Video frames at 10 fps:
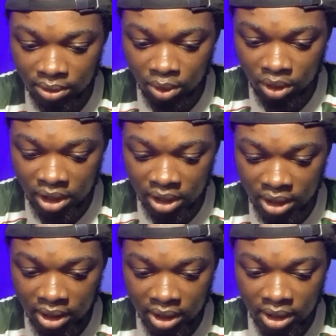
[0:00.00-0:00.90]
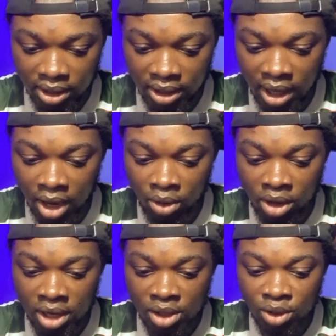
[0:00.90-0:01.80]
Okay, now
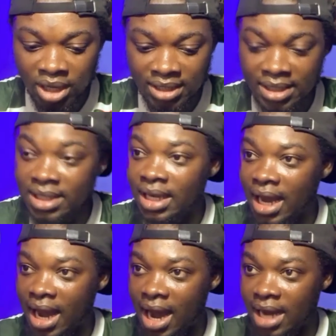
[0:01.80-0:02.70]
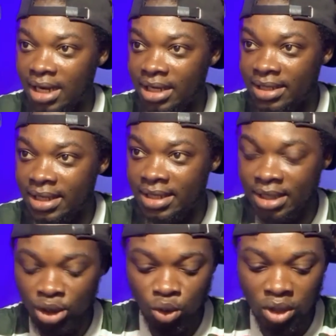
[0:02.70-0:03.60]
you can see analytics,
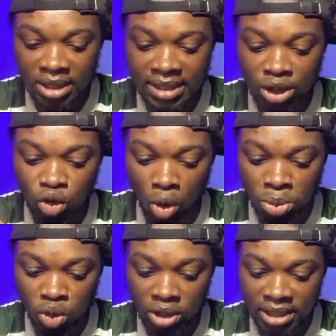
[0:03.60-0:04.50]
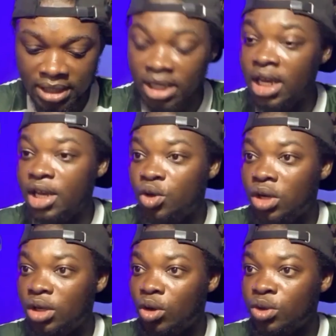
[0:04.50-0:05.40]
you can see community, you
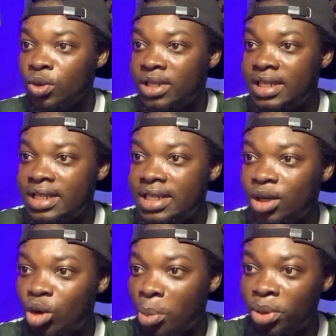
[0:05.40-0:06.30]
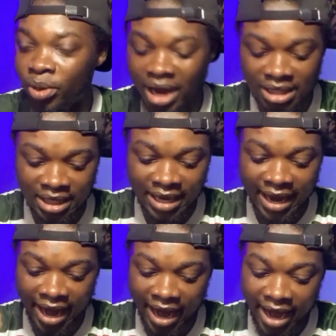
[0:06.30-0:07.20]
can also see copyright,
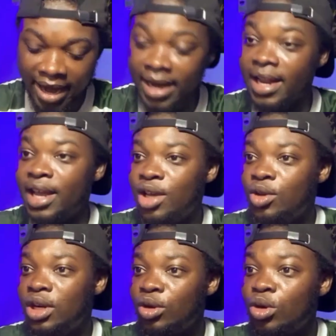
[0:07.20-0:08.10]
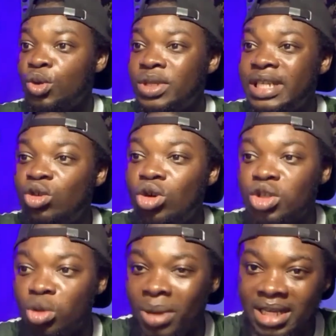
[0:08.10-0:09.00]
and you can also see
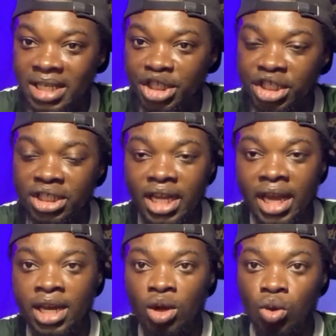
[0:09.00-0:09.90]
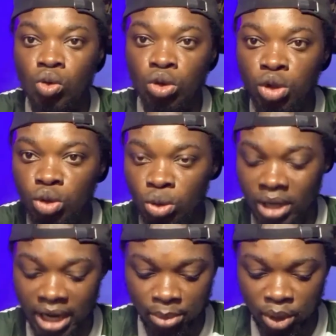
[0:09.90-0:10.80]
customization and audio
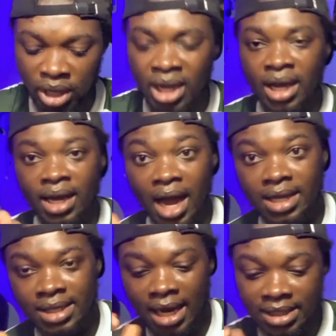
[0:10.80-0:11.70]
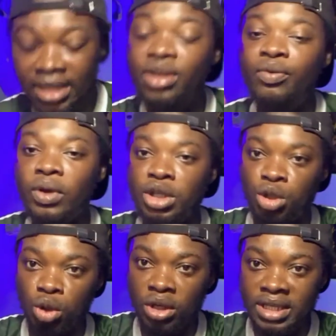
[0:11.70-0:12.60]
library. Guys, I think you've
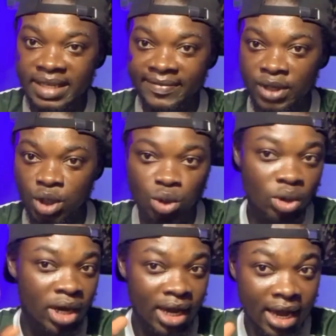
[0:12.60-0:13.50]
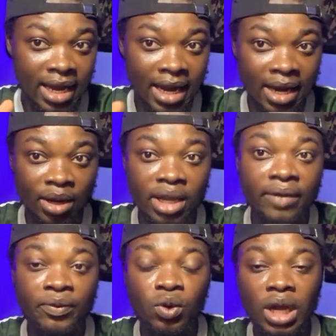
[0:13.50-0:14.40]
enjoyed this video, and
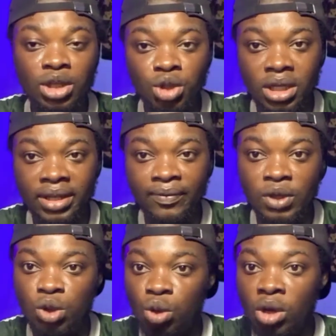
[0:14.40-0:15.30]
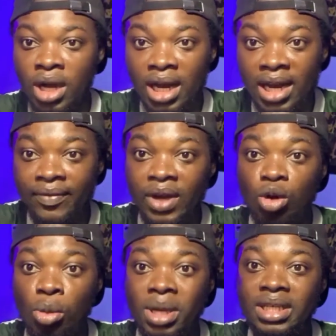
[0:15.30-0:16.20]
if you enjoyed the video, leave a
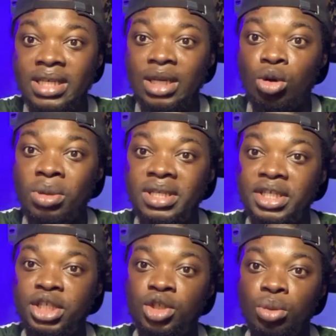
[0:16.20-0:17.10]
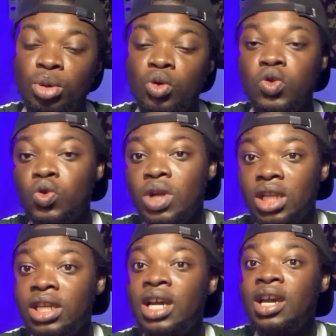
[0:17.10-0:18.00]
comment in the comment section down below so
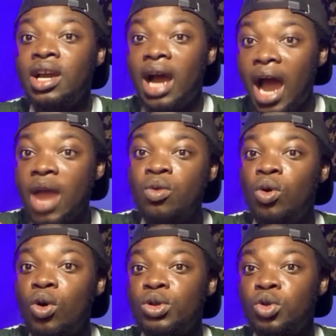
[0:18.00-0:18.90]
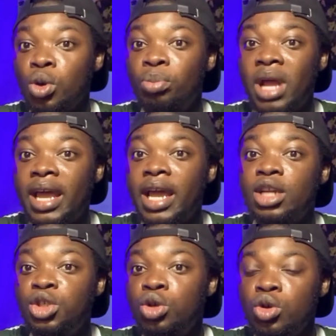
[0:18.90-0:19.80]
that I will also reply
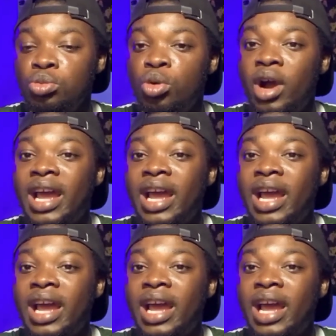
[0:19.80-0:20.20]
and show you more.